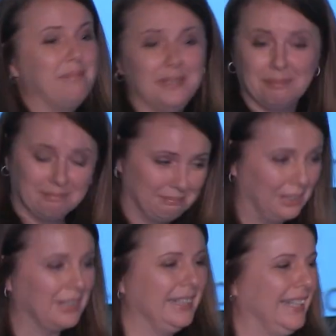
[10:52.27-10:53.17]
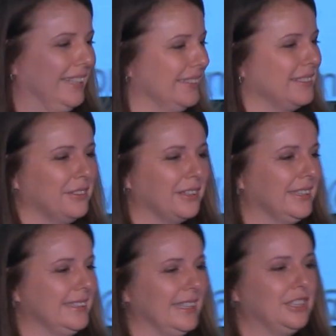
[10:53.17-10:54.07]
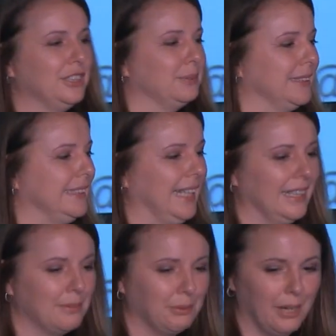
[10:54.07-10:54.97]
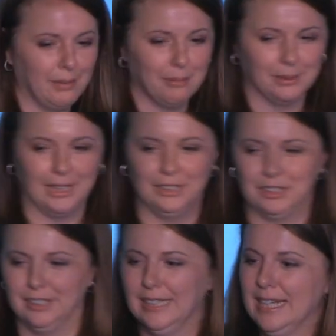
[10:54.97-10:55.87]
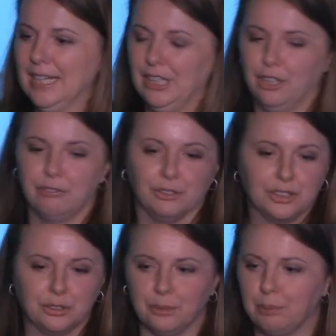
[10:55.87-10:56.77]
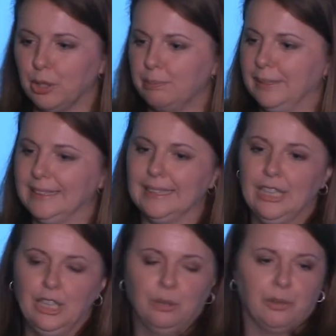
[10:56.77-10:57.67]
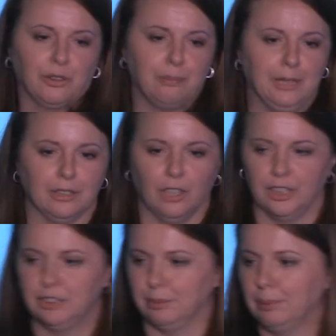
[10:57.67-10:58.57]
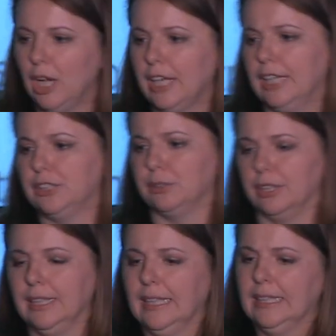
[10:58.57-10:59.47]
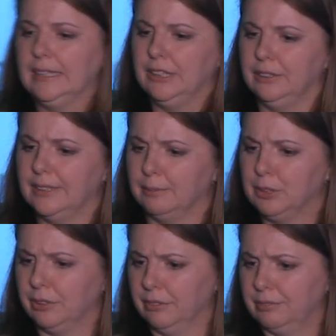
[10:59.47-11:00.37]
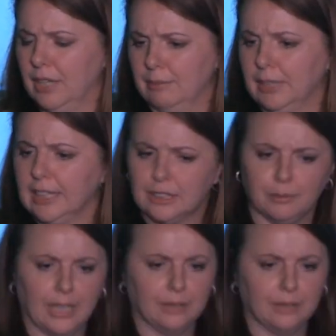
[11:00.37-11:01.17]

but marketing organizations will stand up a web application, for a certain purpose, whether it be a launch of a product or to do some sort of customer